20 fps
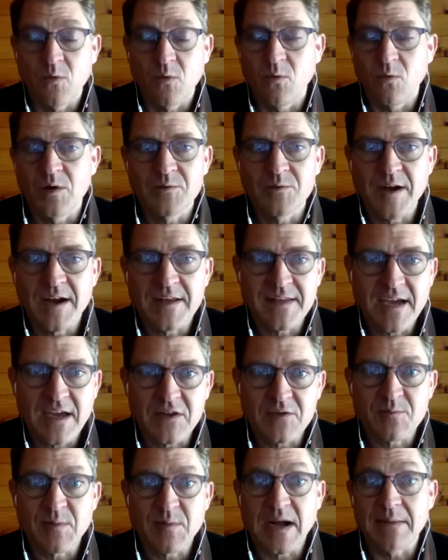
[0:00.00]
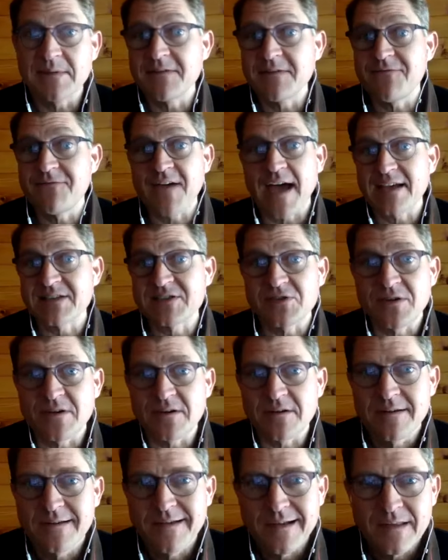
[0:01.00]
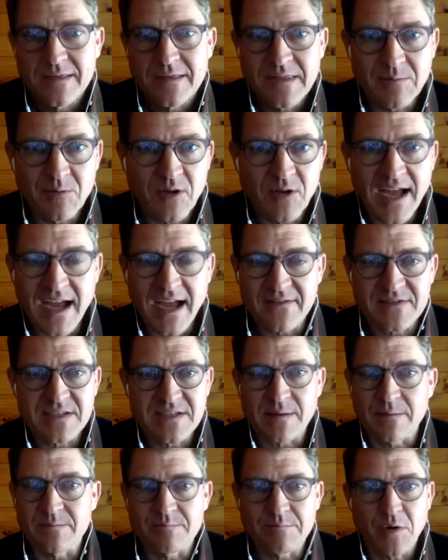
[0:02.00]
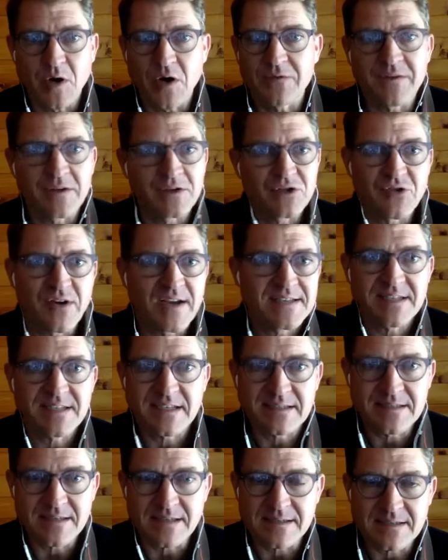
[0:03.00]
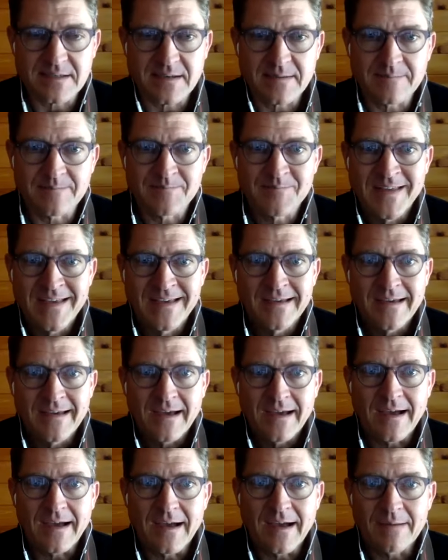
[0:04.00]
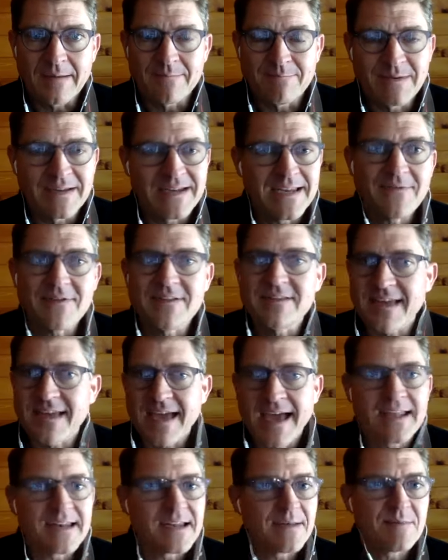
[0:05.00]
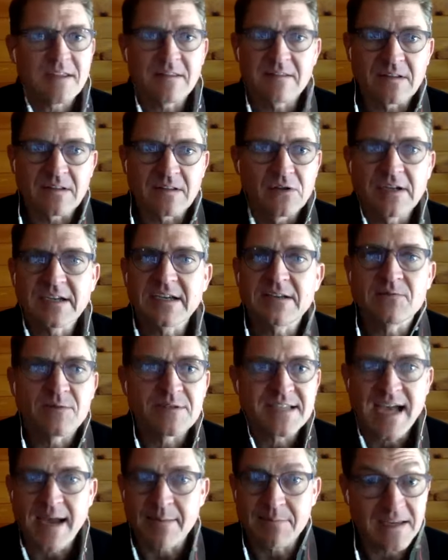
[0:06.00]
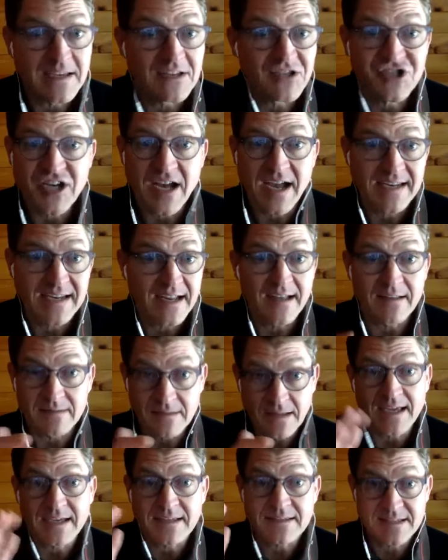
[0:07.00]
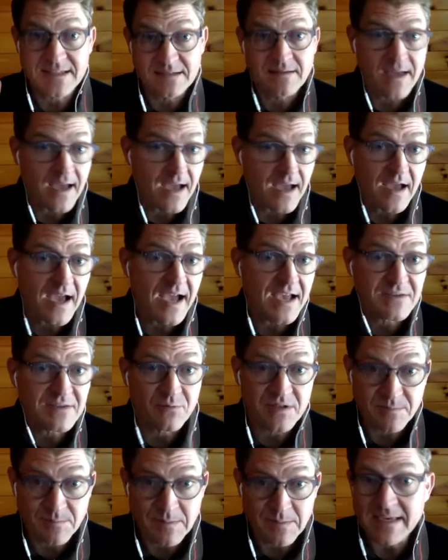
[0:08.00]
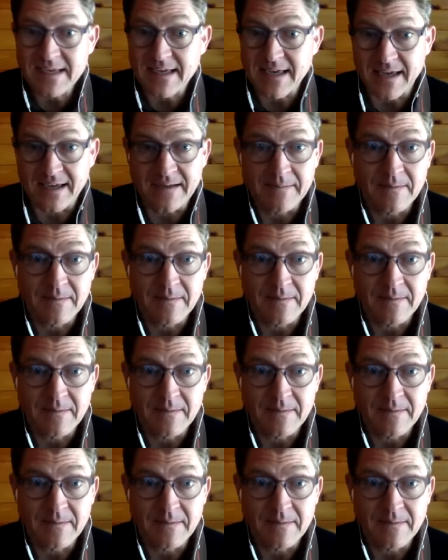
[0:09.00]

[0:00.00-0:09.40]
one way or the other, probably faster than we'll have some perfect tracing system. But even then, I mean, look at what's happening in China, like as we're speaking.